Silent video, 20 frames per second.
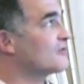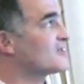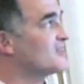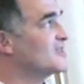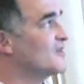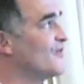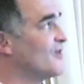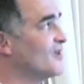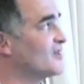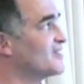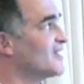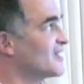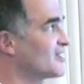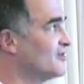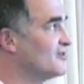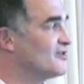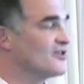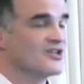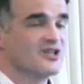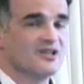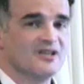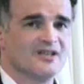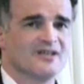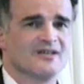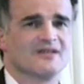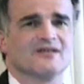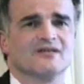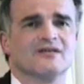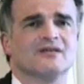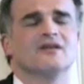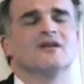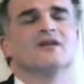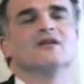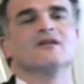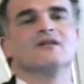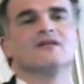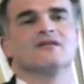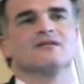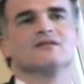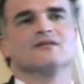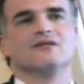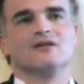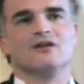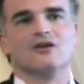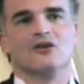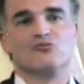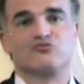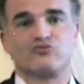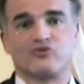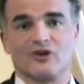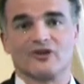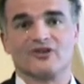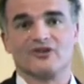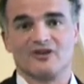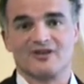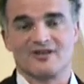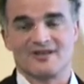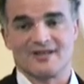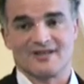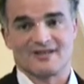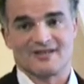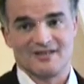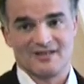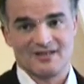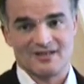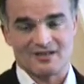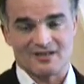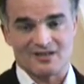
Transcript: different technologies a product that is